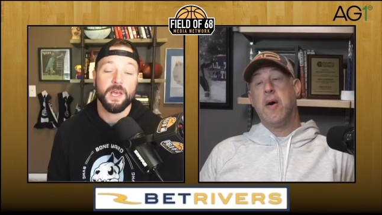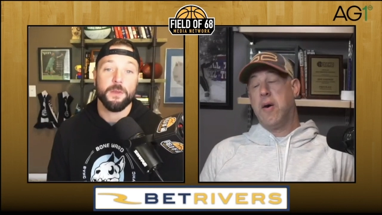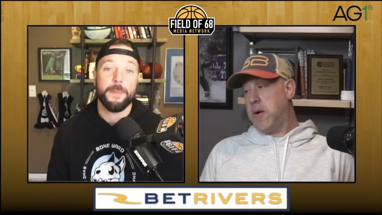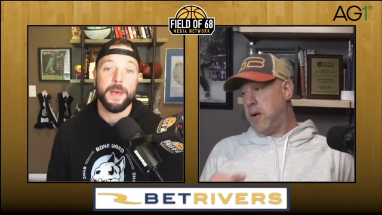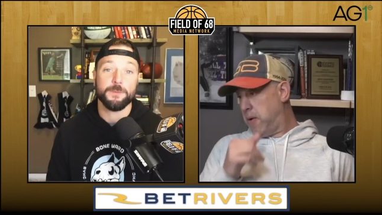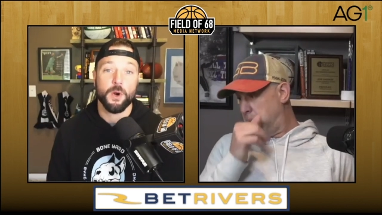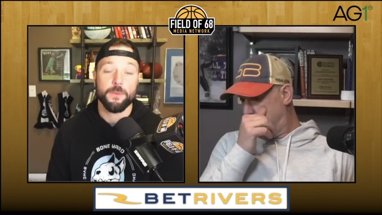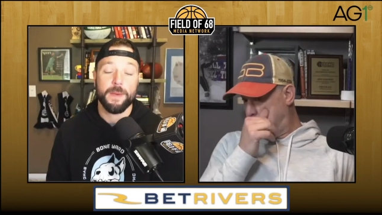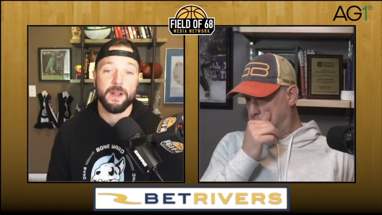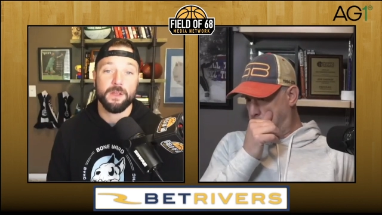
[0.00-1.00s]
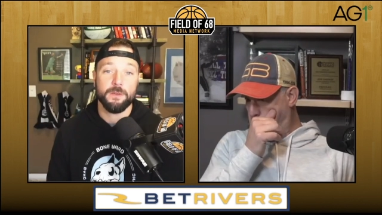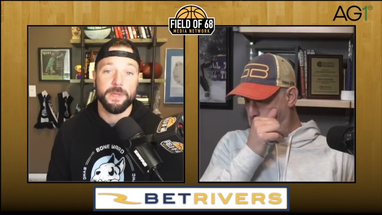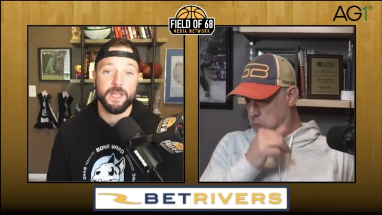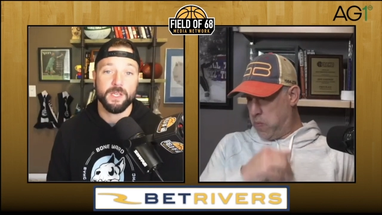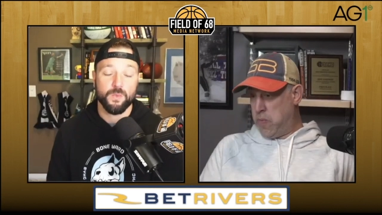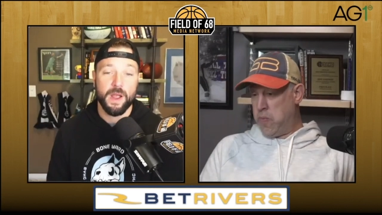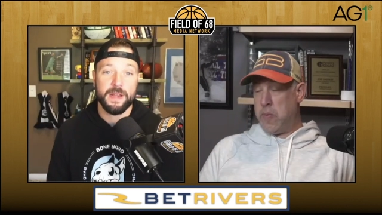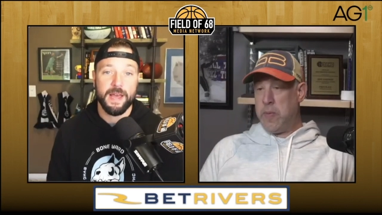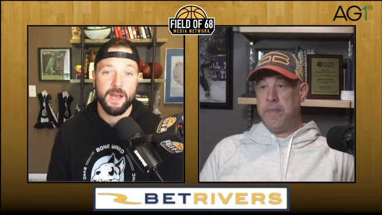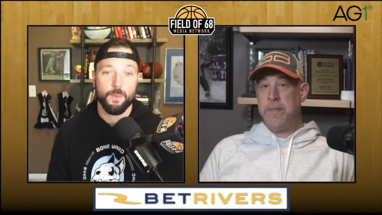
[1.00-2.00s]
Speaker 1: the best part about it, Goodman, is right
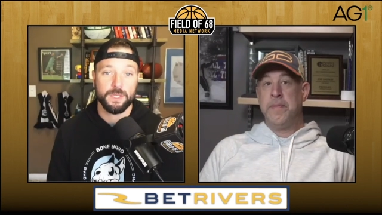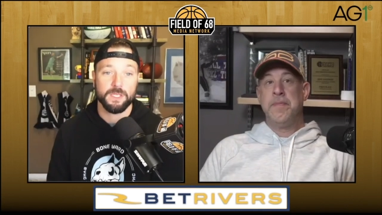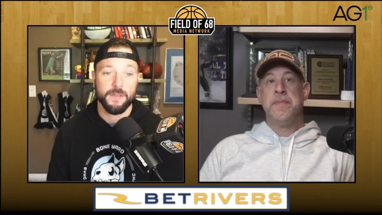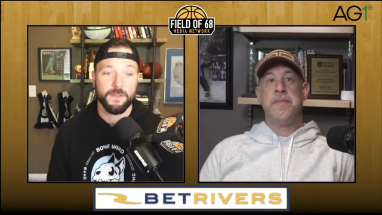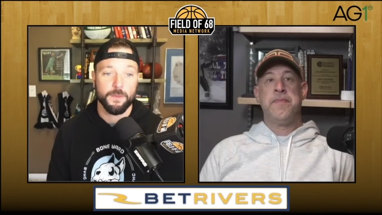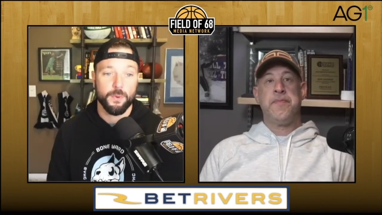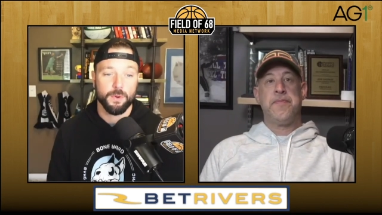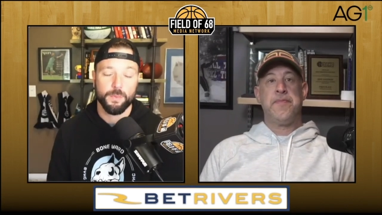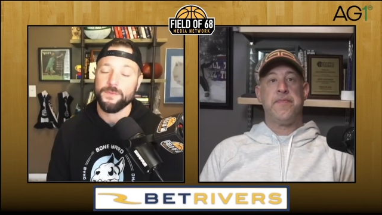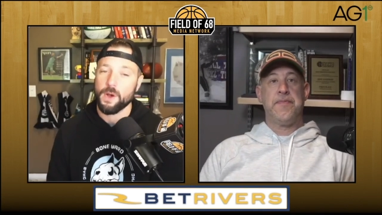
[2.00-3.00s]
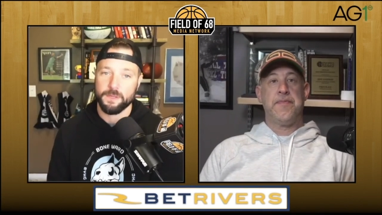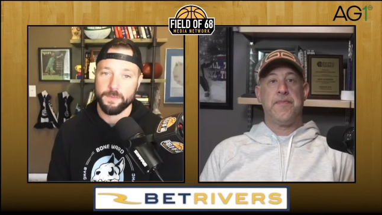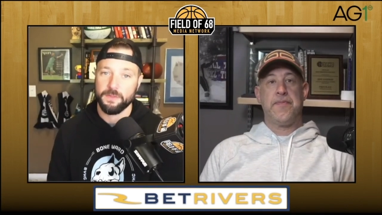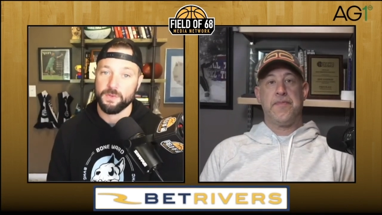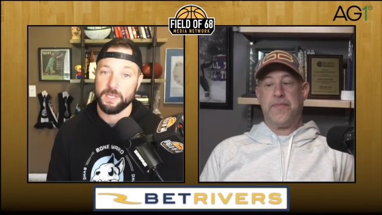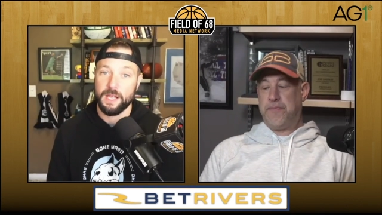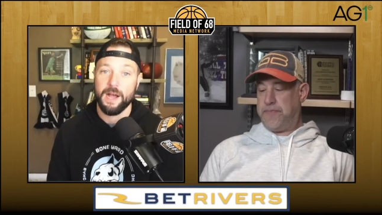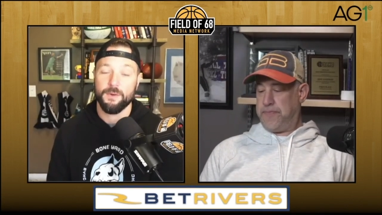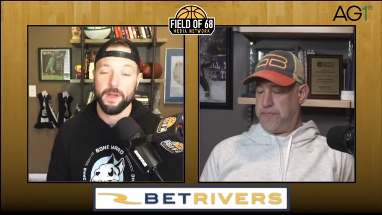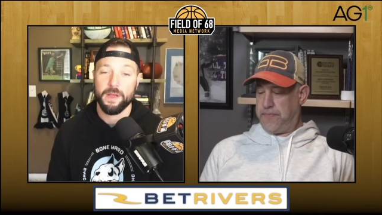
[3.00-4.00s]
now what's left in the portal. We've talked about this a
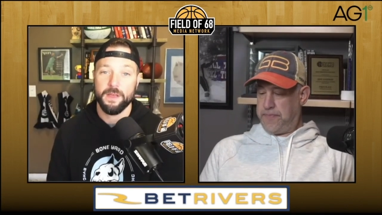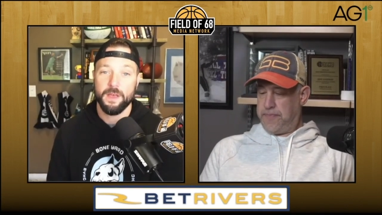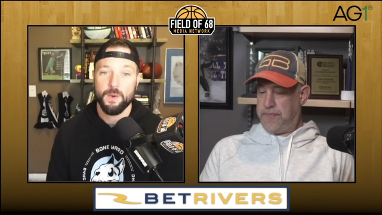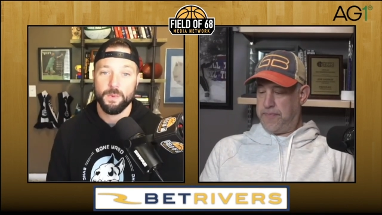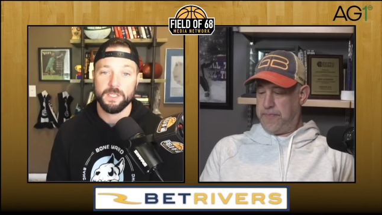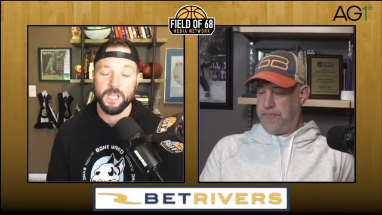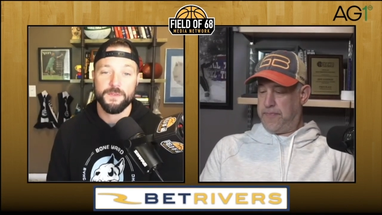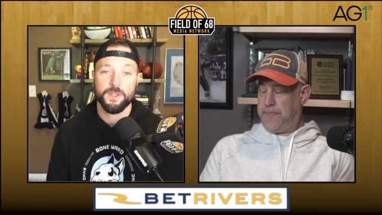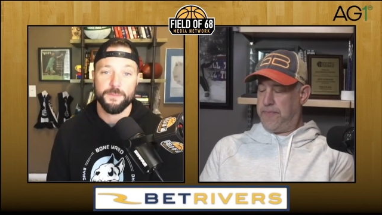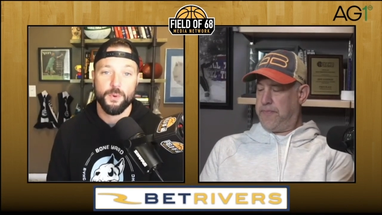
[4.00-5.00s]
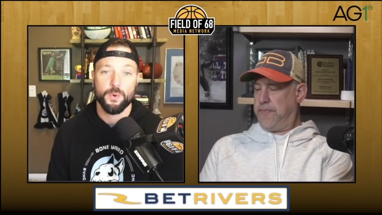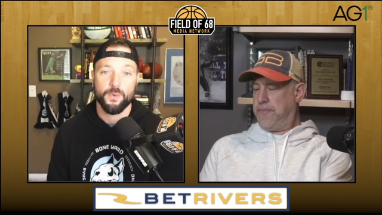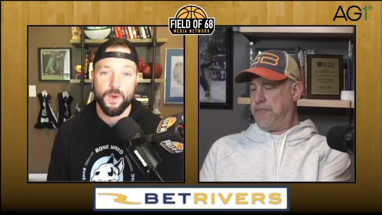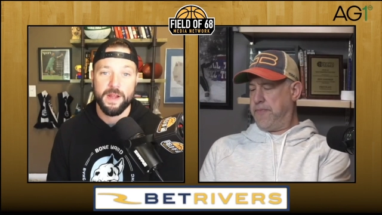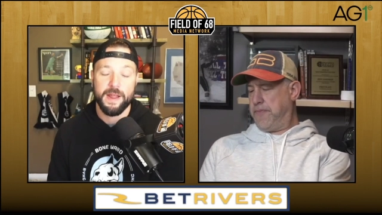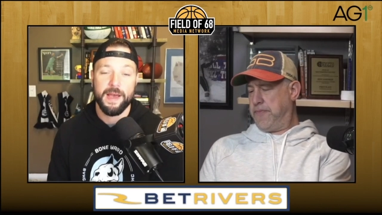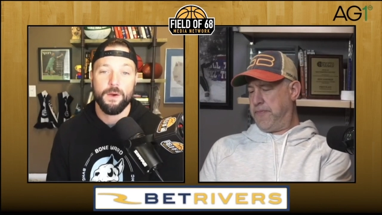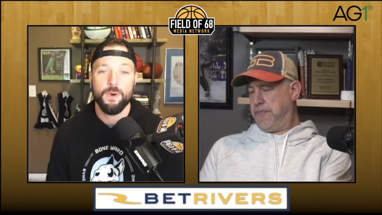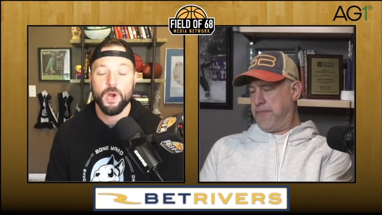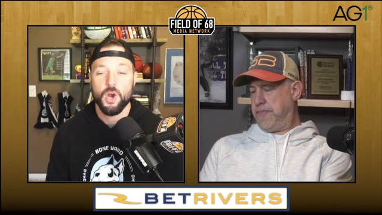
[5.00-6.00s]
lot, right? What's left in the portal right
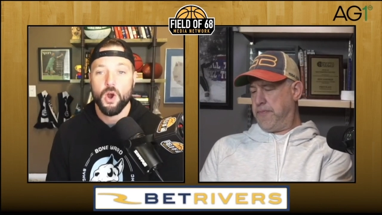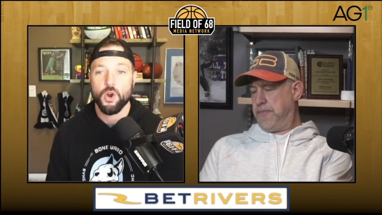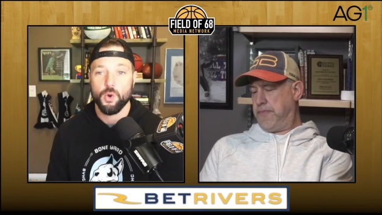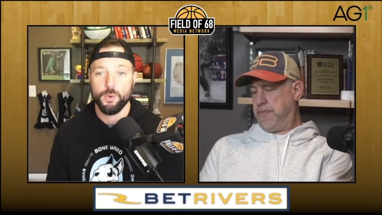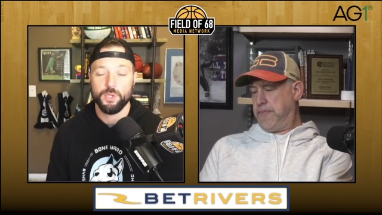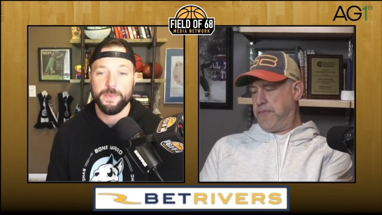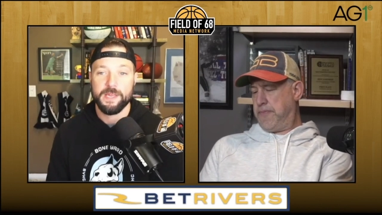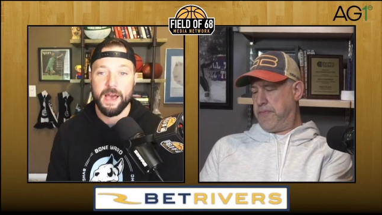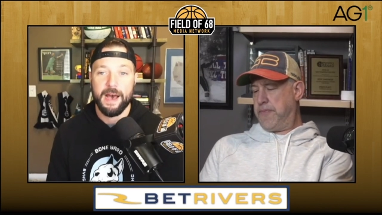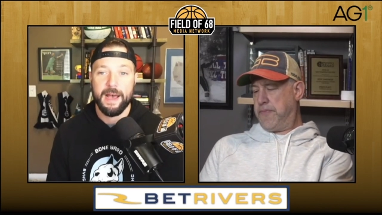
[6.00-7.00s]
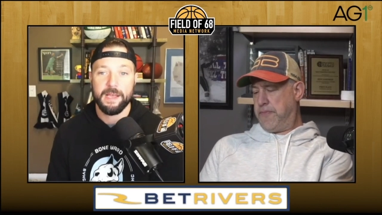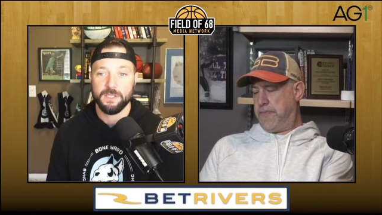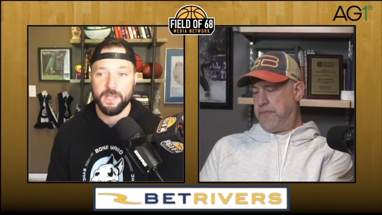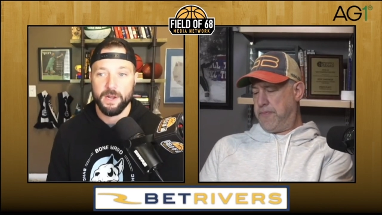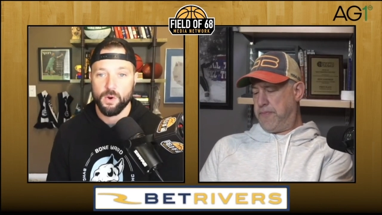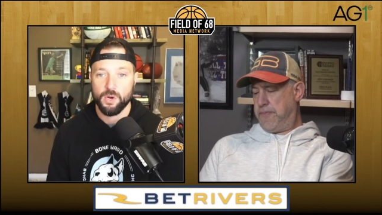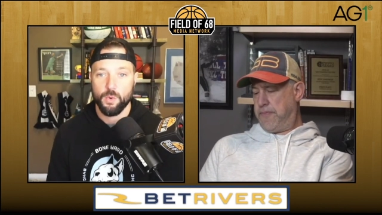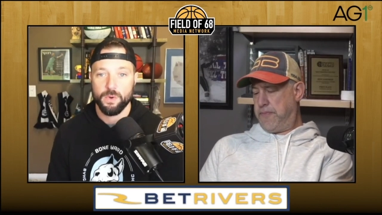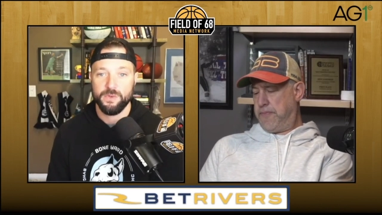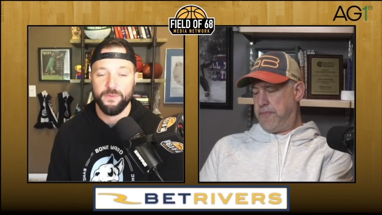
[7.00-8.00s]
now are going to be guys that are
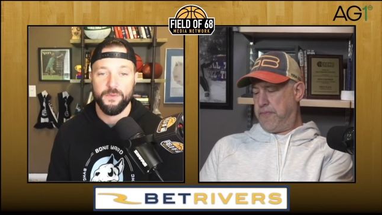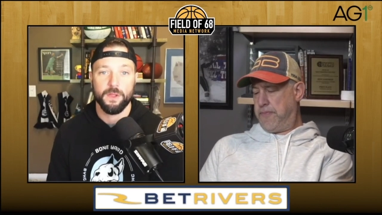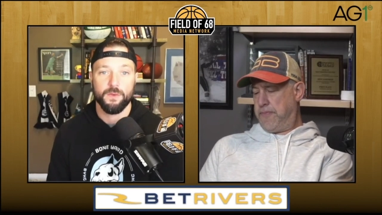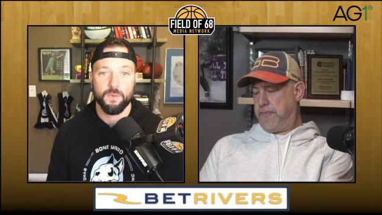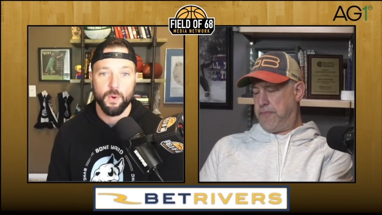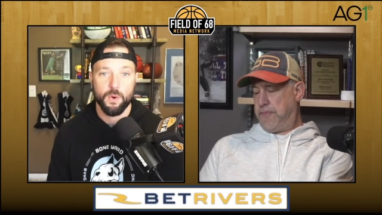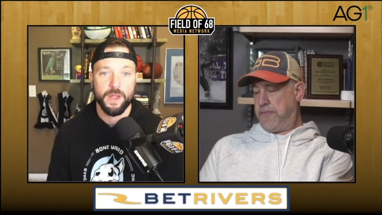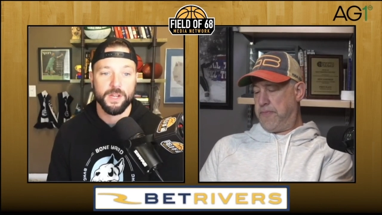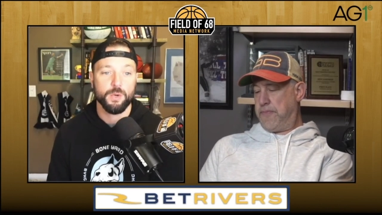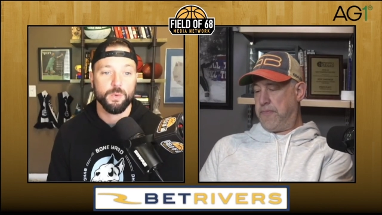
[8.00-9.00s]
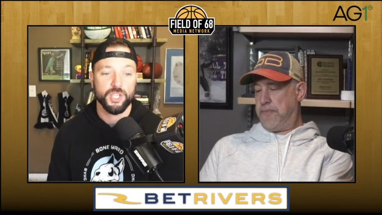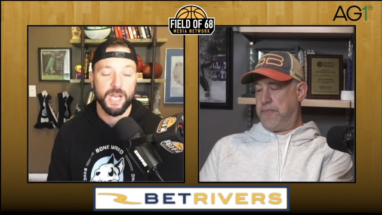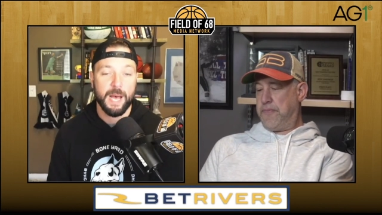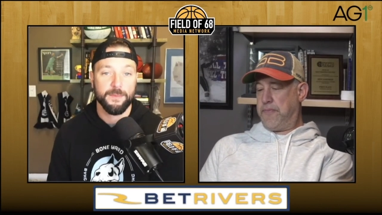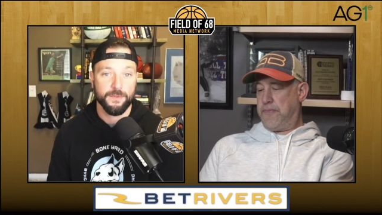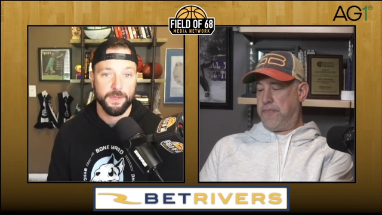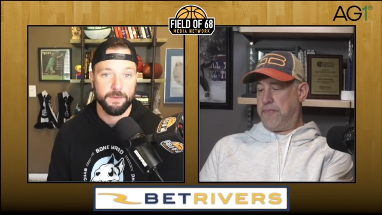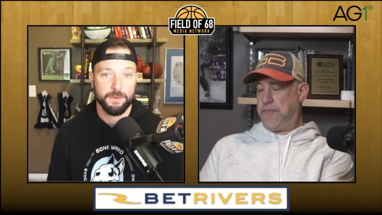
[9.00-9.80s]
going to fill a role and do a job for you.